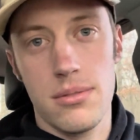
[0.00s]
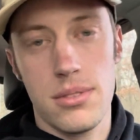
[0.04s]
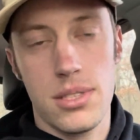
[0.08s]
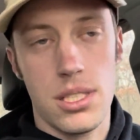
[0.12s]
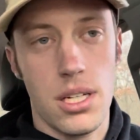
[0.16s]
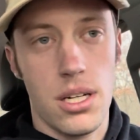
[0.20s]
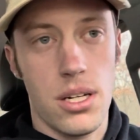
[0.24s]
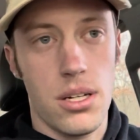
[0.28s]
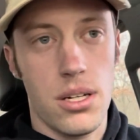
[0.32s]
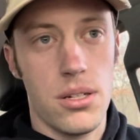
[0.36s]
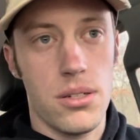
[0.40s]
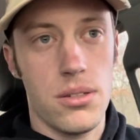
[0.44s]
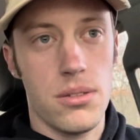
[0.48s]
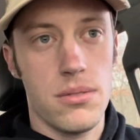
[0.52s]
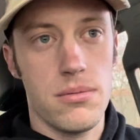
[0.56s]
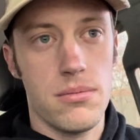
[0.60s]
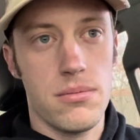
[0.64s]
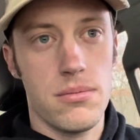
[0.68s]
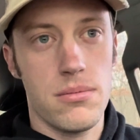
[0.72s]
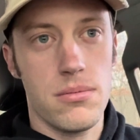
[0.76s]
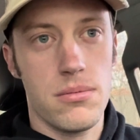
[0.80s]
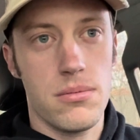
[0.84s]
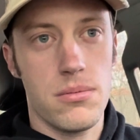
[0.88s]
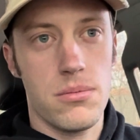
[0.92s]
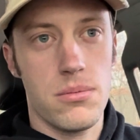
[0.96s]
So
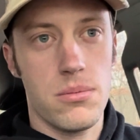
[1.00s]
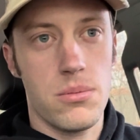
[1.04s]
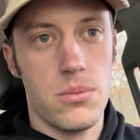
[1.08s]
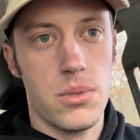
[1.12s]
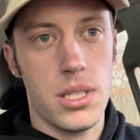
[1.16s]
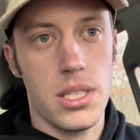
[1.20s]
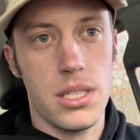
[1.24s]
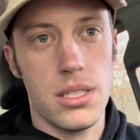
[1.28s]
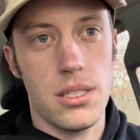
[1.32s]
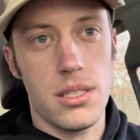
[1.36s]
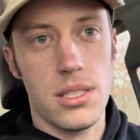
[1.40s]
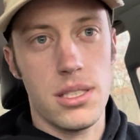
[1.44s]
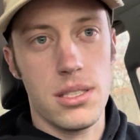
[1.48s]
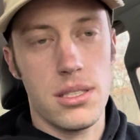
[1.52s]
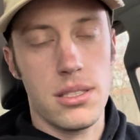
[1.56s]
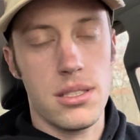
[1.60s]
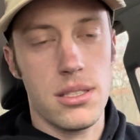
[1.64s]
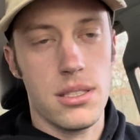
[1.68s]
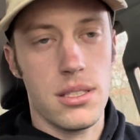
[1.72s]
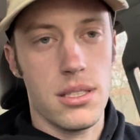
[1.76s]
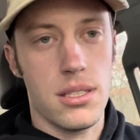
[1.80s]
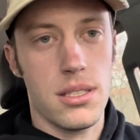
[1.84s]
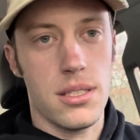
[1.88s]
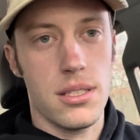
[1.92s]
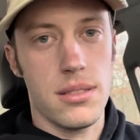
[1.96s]
whether it's
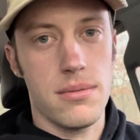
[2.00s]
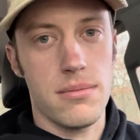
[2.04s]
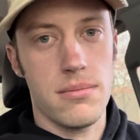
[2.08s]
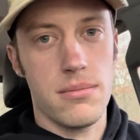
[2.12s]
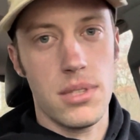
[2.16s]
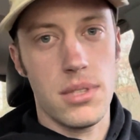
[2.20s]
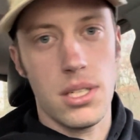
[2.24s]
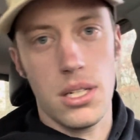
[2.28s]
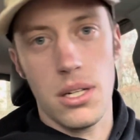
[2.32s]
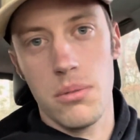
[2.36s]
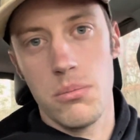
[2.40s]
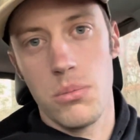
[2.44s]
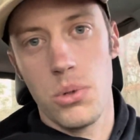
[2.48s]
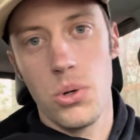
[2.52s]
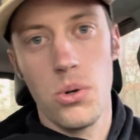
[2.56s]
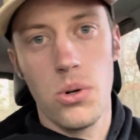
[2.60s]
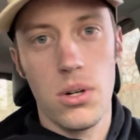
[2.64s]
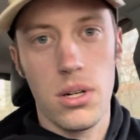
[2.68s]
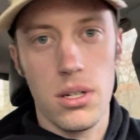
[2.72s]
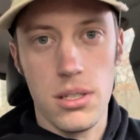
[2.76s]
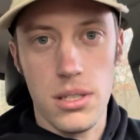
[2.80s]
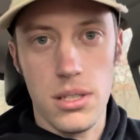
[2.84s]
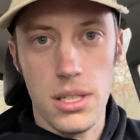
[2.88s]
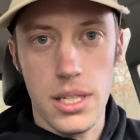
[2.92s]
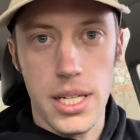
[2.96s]
uh, you know
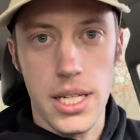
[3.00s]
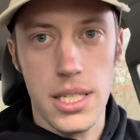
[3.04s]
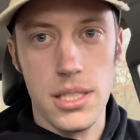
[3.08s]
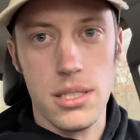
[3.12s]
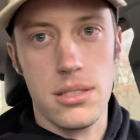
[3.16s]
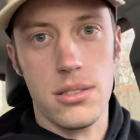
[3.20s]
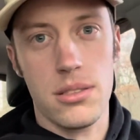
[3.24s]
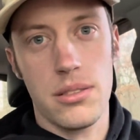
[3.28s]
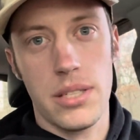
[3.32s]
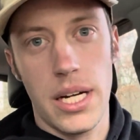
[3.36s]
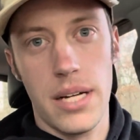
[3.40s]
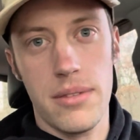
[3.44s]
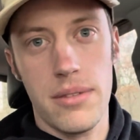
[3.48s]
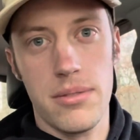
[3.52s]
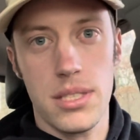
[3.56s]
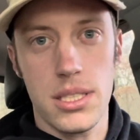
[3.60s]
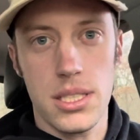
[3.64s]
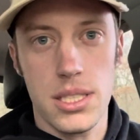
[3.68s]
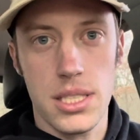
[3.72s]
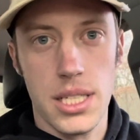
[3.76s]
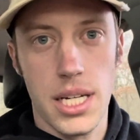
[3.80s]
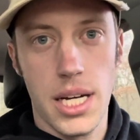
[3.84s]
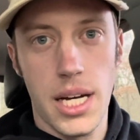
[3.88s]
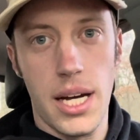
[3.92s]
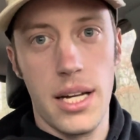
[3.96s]
more or less graphic
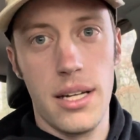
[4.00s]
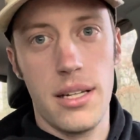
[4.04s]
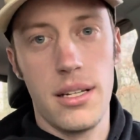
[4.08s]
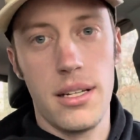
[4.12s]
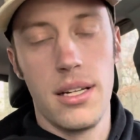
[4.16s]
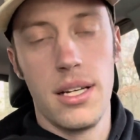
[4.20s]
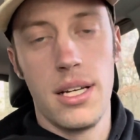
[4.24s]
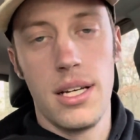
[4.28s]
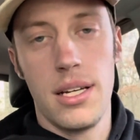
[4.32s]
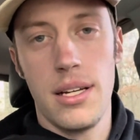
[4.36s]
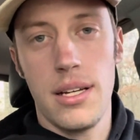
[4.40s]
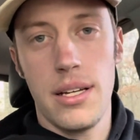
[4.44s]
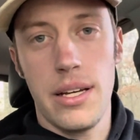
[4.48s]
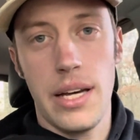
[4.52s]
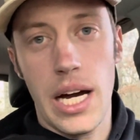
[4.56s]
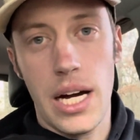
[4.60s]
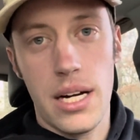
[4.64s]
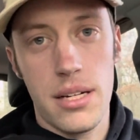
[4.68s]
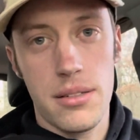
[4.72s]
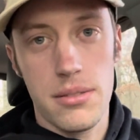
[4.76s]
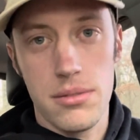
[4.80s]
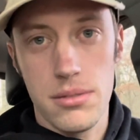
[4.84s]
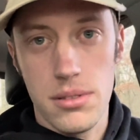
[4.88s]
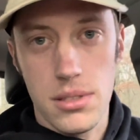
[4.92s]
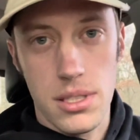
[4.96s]
design,
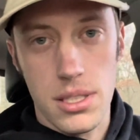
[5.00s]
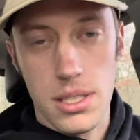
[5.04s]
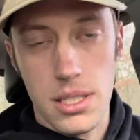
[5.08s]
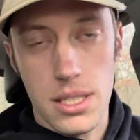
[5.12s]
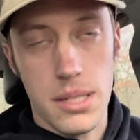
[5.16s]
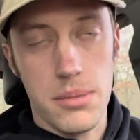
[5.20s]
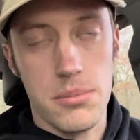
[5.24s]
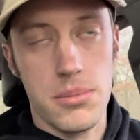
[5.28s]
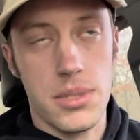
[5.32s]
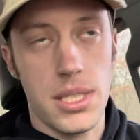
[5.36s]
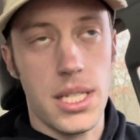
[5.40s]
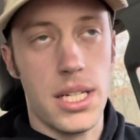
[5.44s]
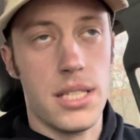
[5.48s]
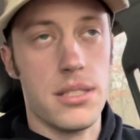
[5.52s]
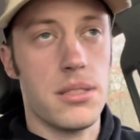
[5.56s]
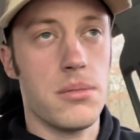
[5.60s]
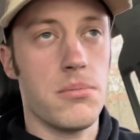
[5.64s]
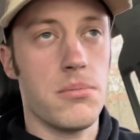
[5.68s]
however it comes out to